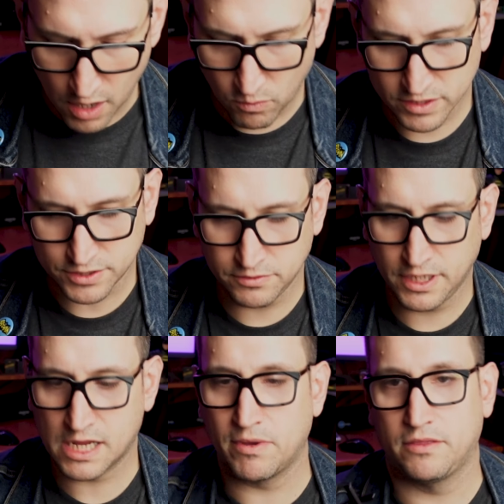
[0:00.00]
What's
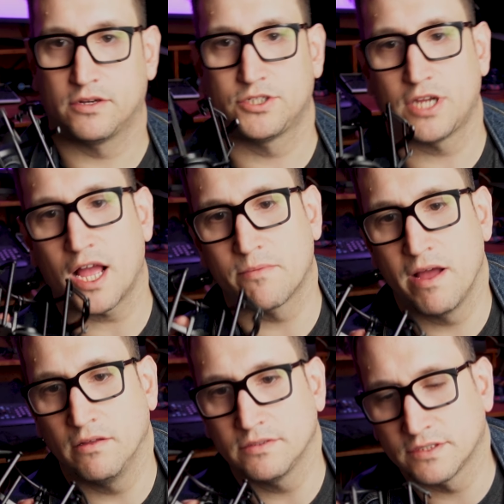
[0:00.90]
unique about their shock
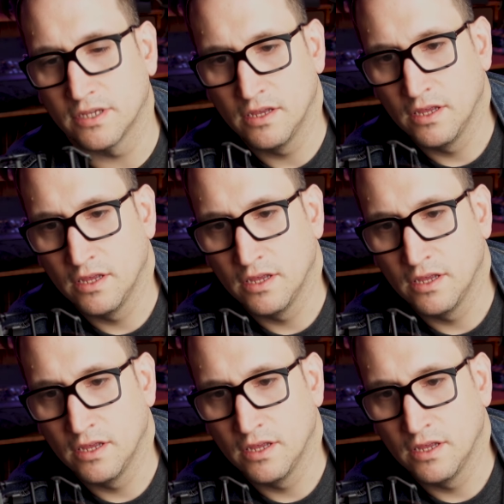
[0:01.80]
mounts?